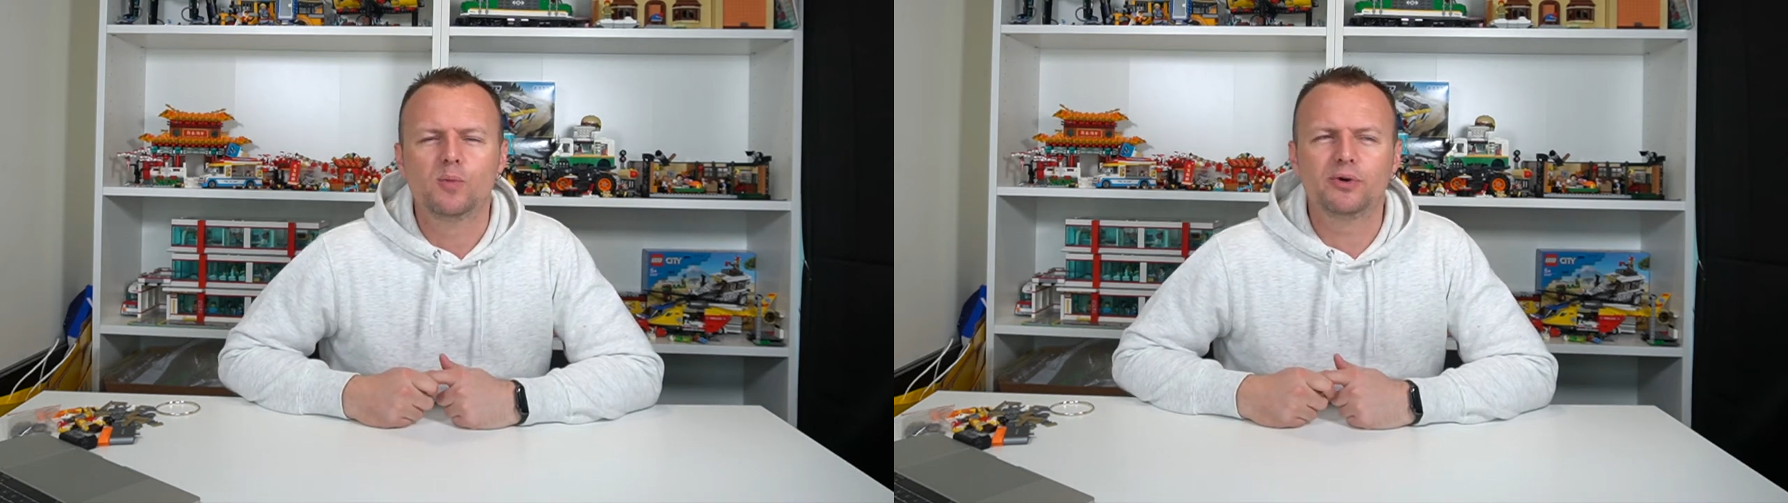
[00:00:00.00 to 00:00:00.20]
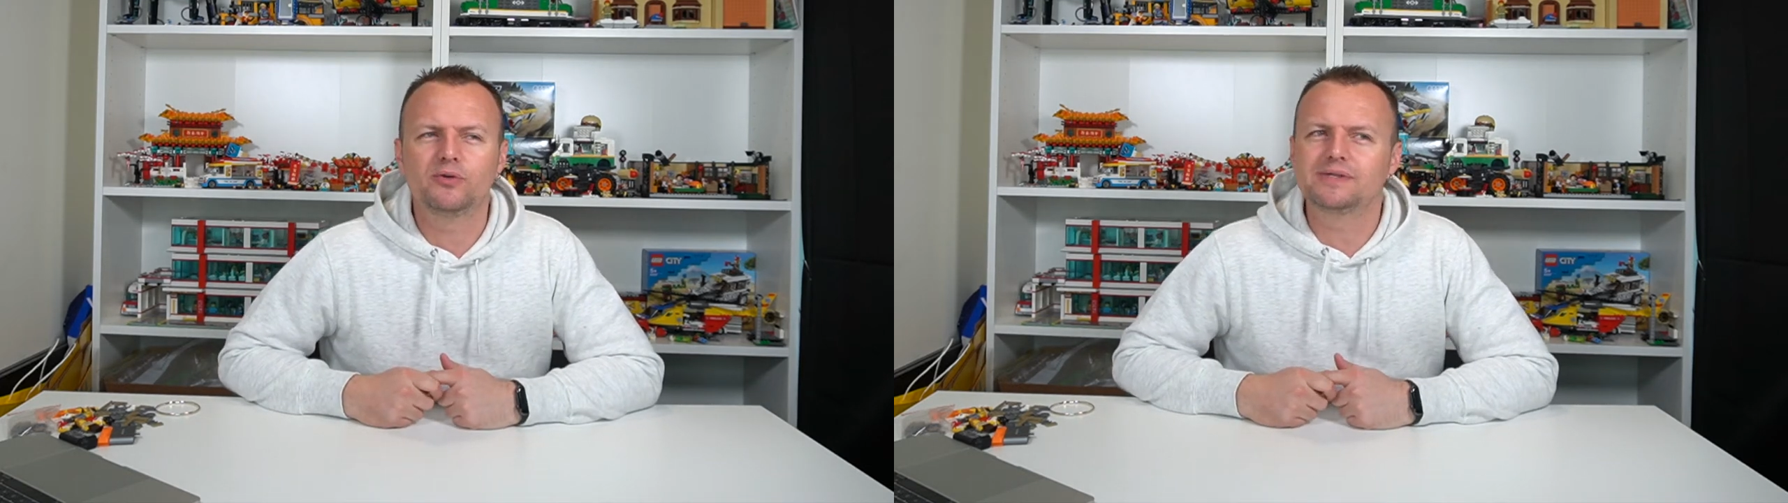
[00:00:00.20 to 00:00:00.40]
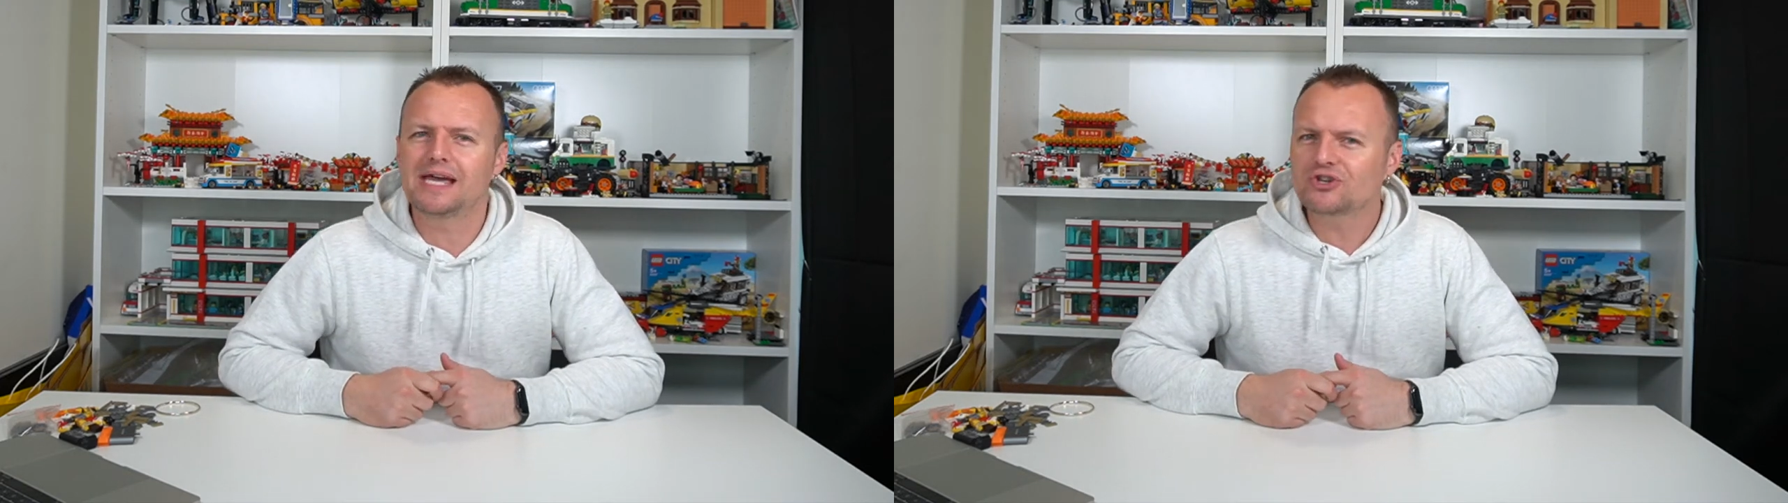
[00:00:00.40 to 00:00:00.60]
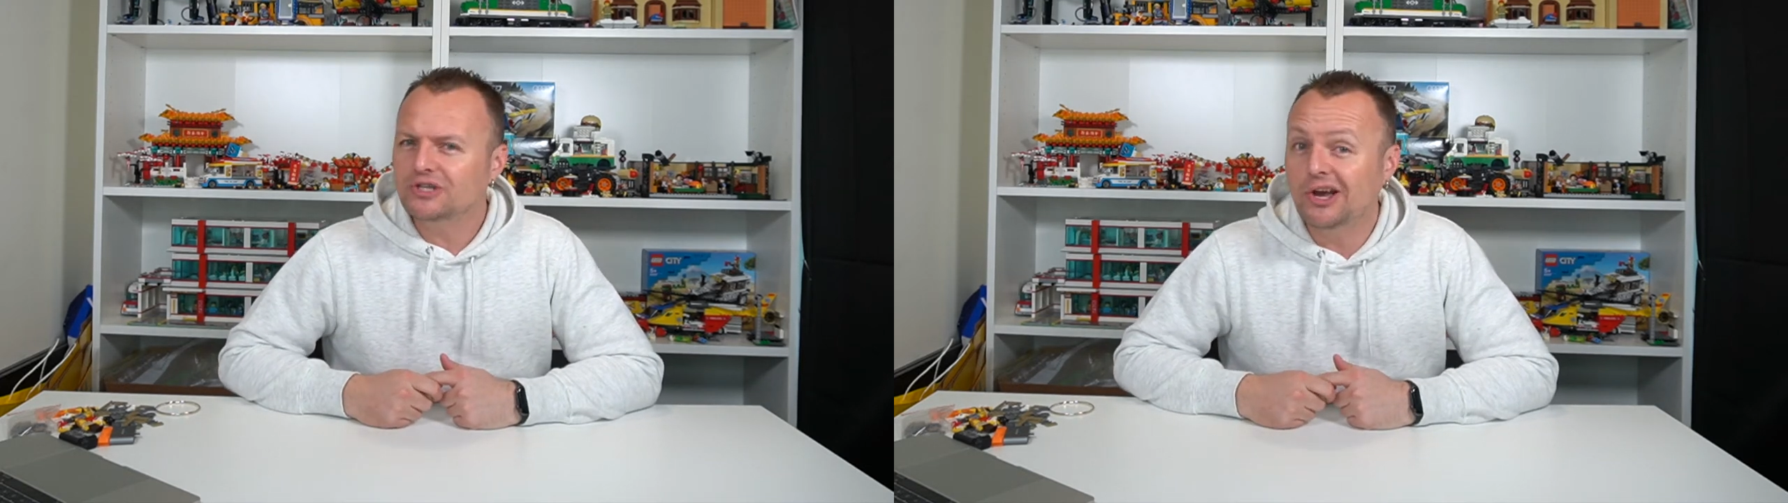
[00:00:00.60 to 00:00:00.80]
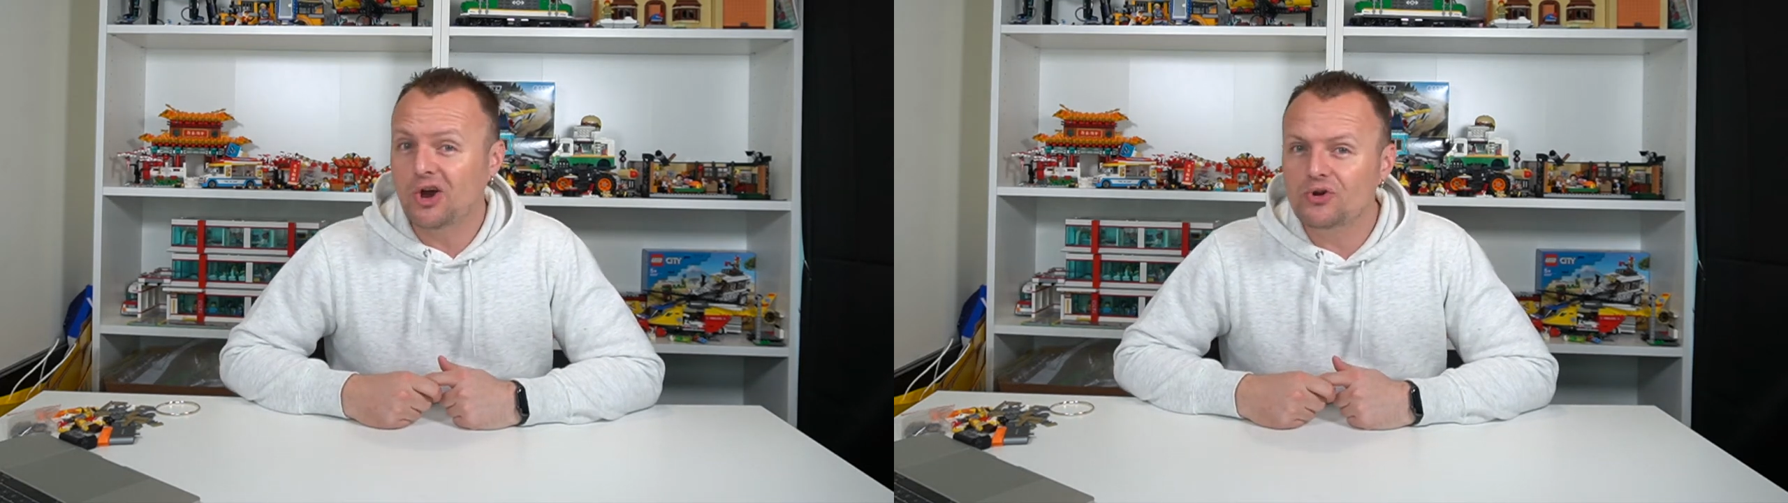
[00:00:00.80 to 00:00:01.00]
but it was
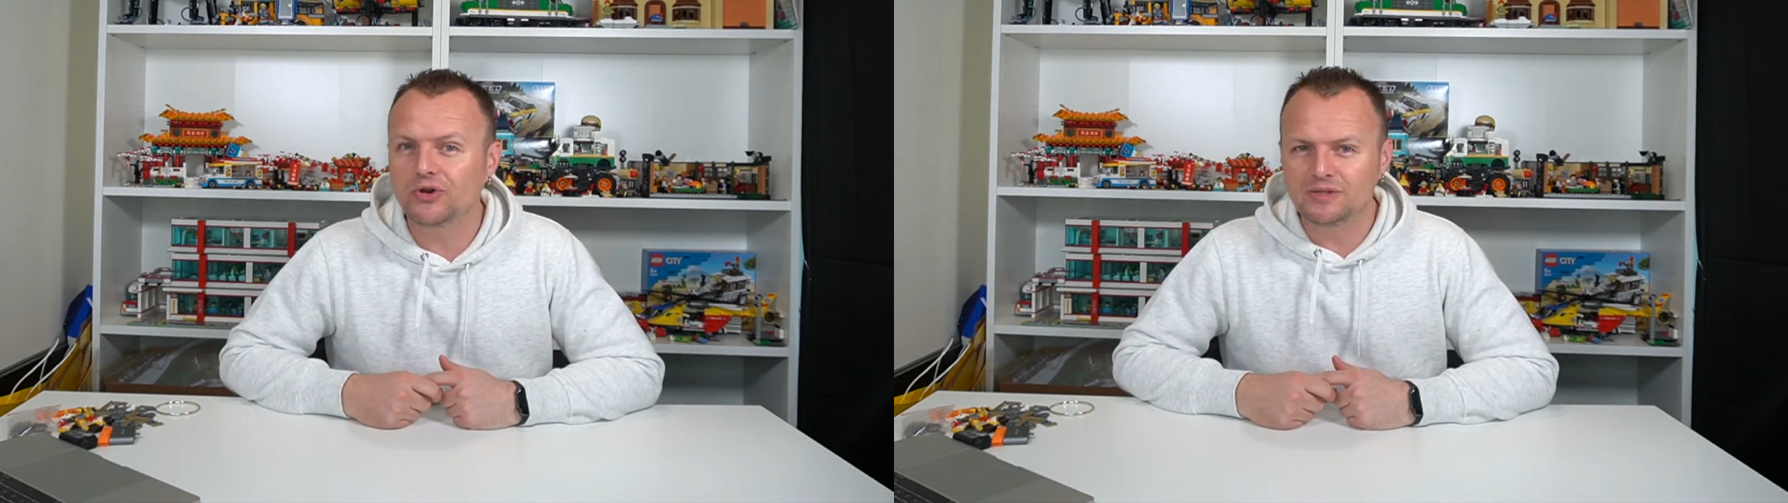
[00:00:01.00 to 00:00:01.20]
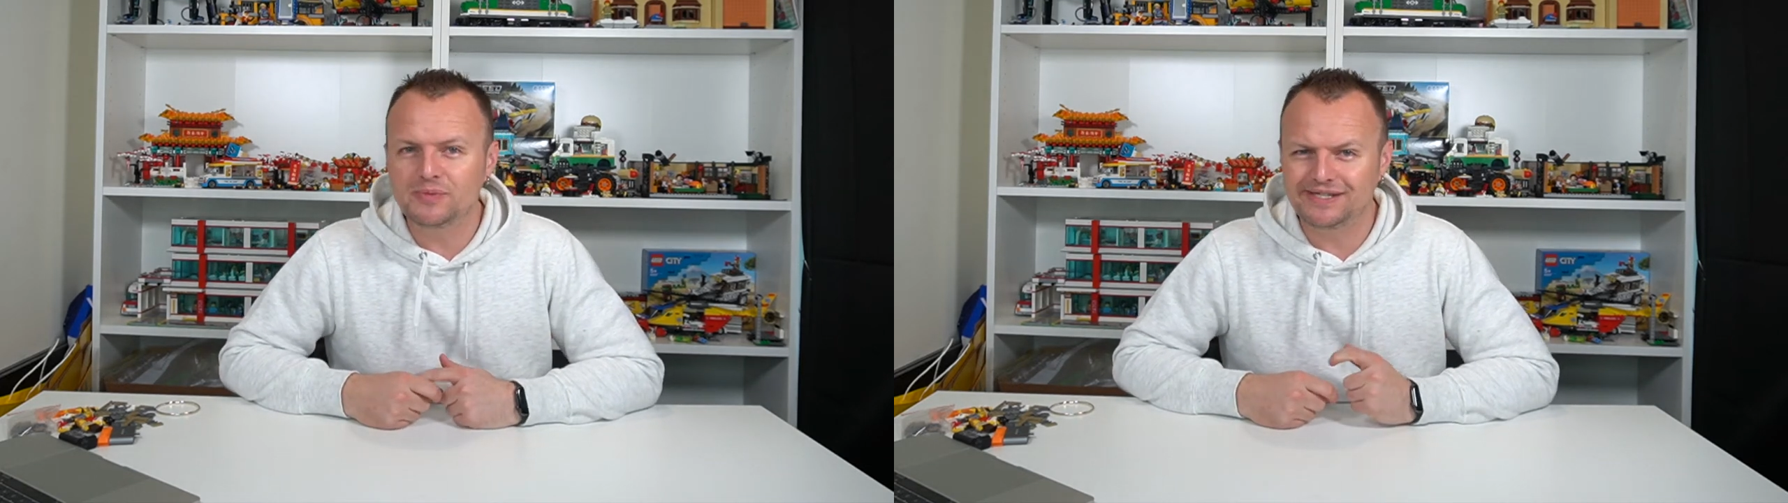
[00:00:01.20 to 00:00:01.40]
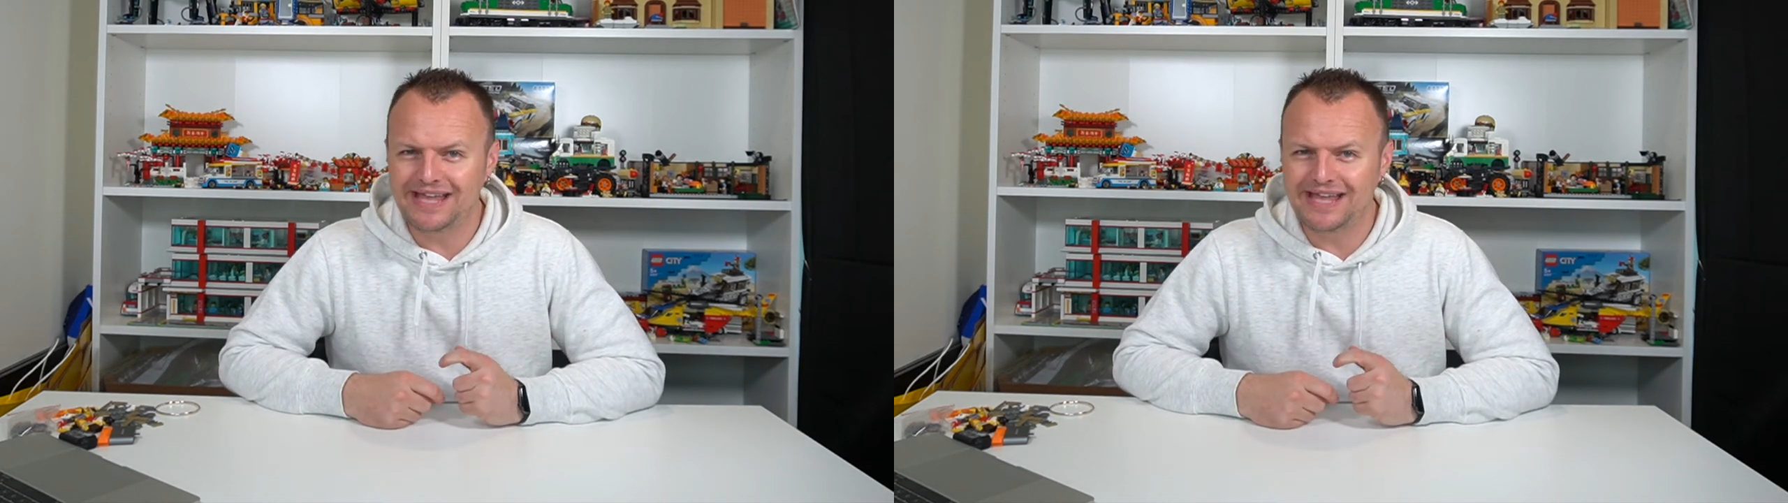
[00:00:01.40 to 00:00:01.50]
actually on Christmas